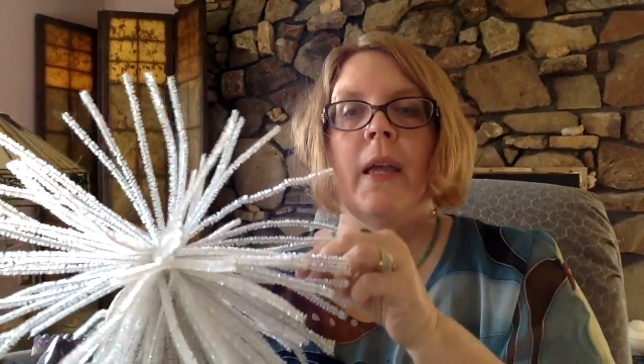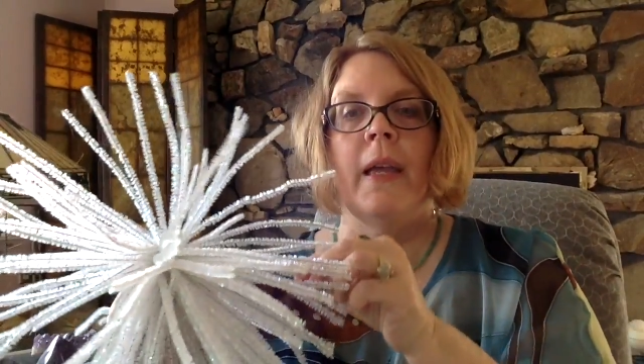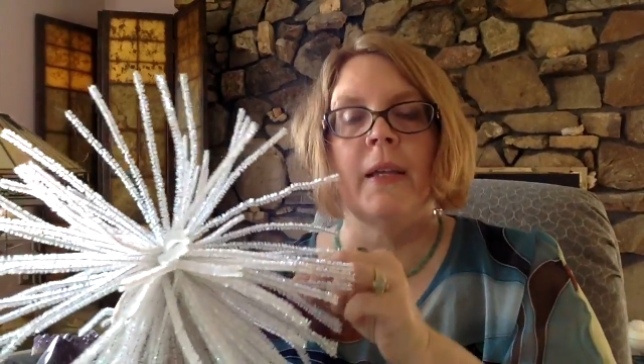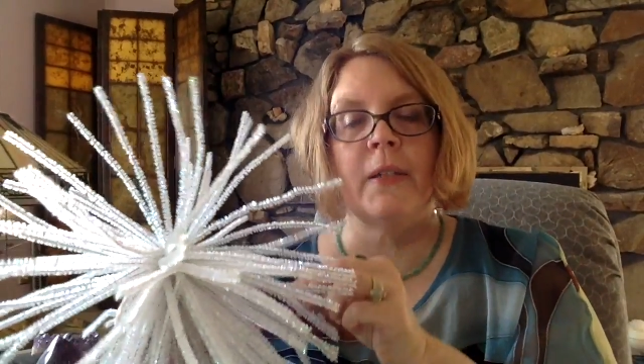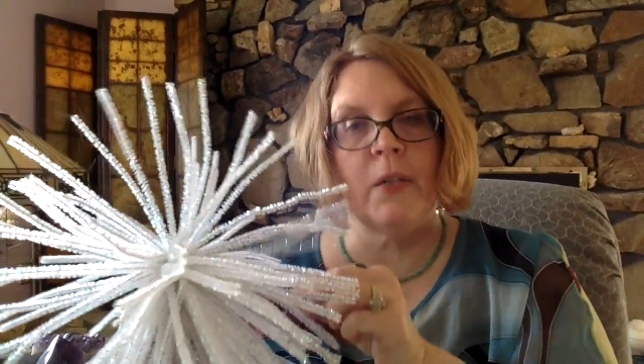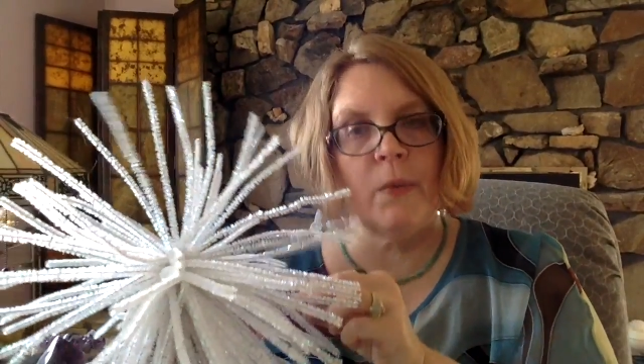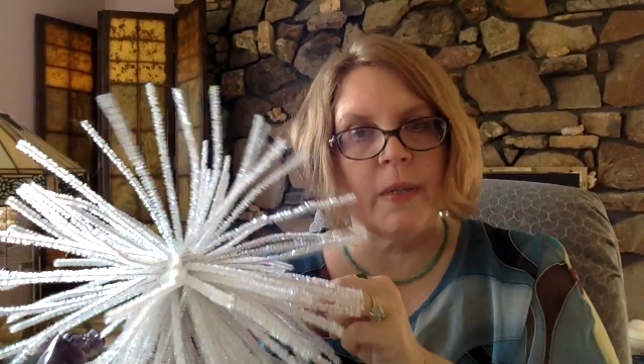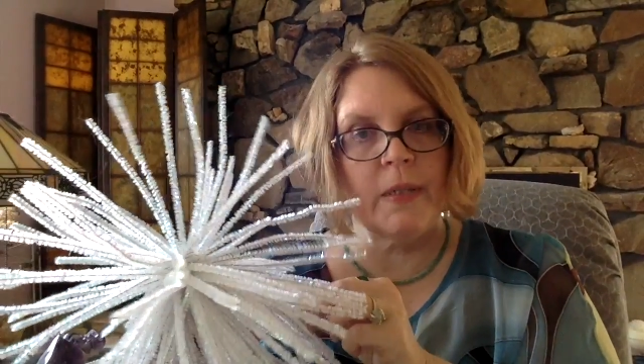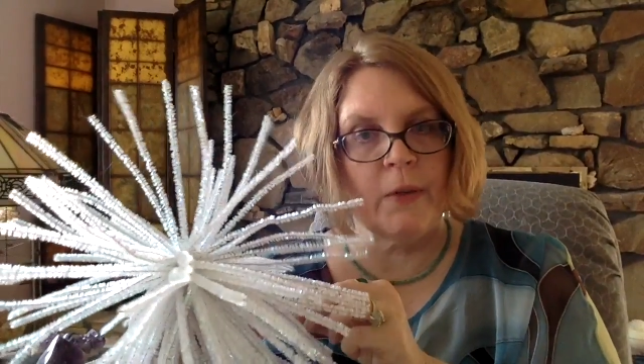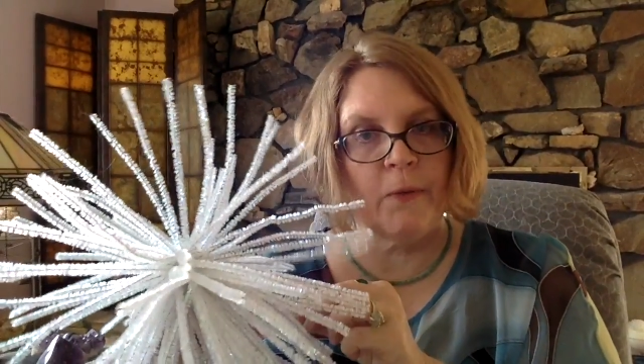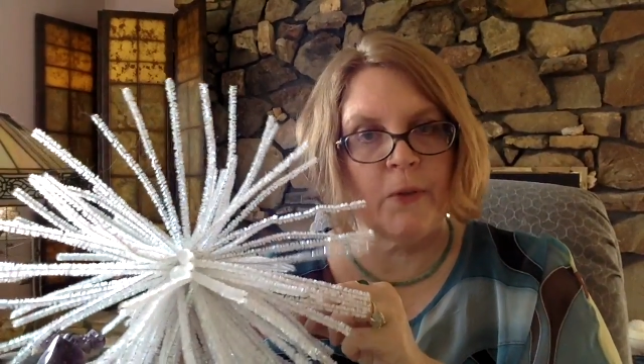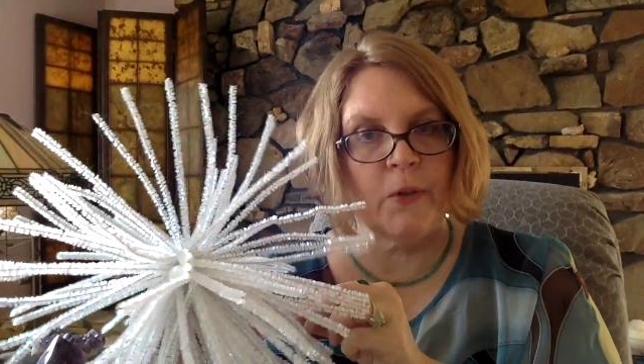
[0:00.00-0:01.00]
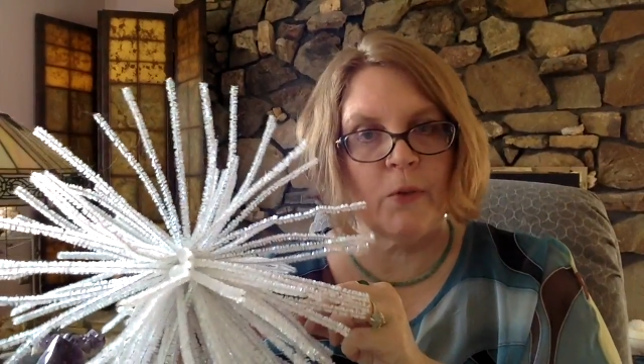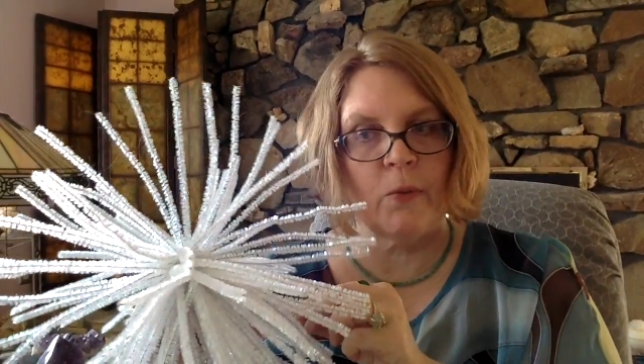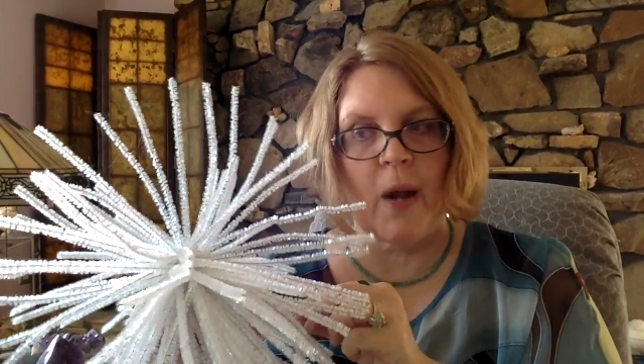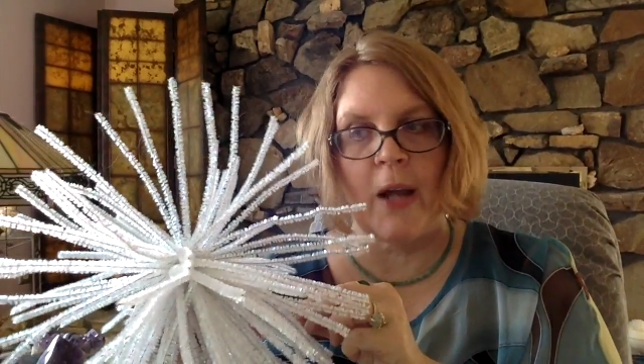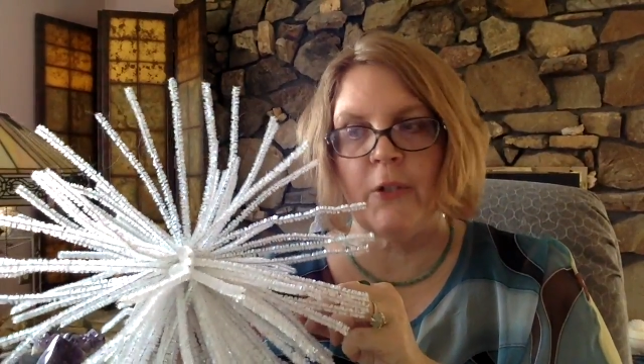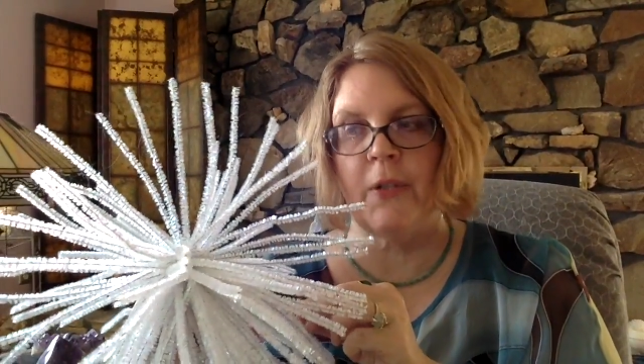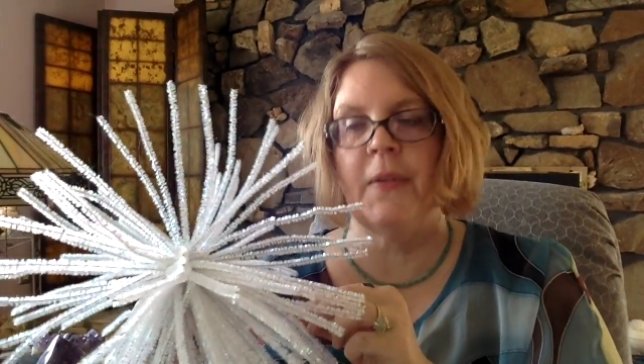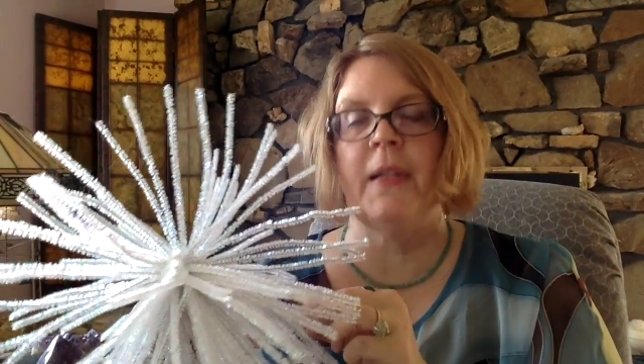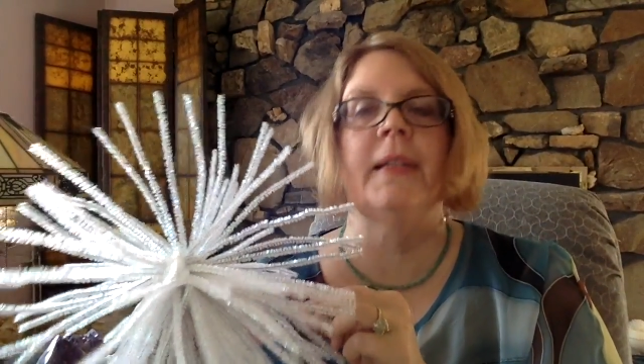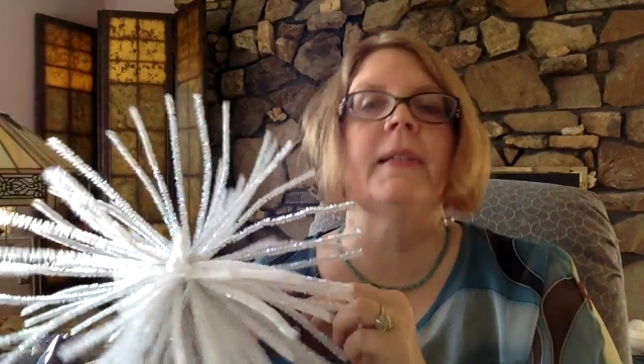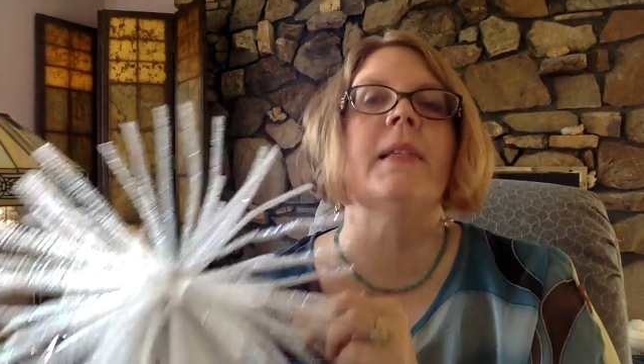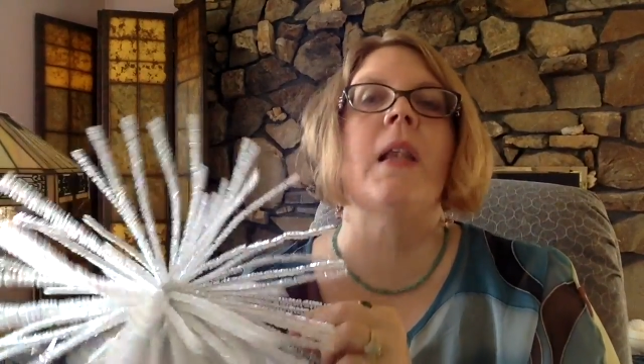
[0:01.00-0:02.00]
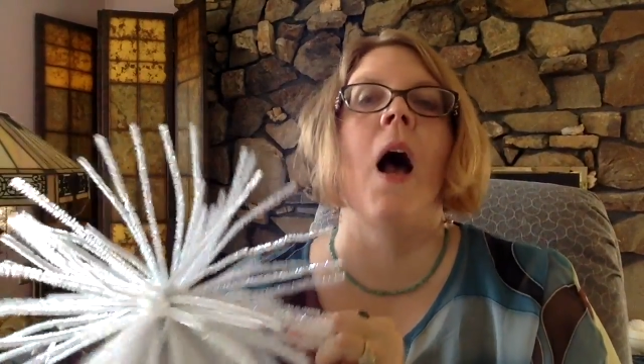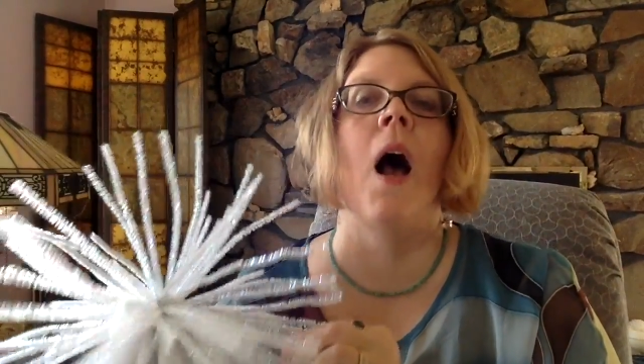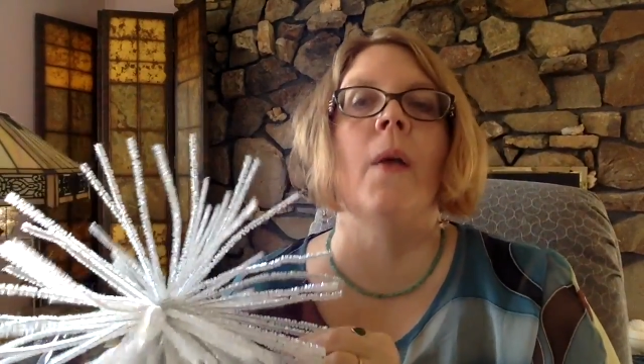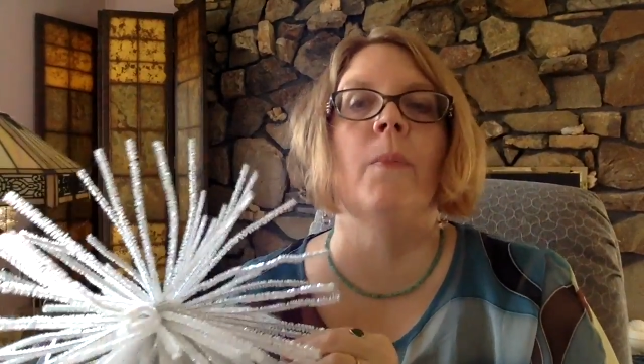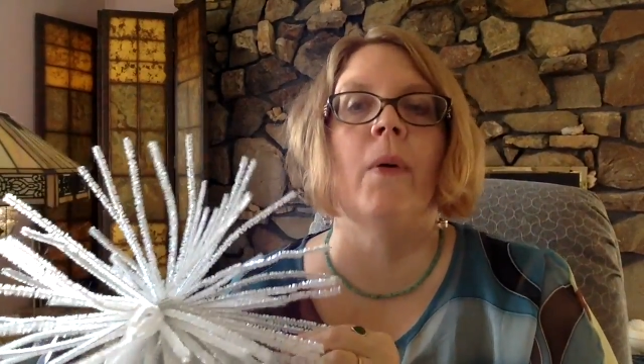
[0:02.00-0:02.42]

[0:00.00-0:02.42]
into a different direction that is not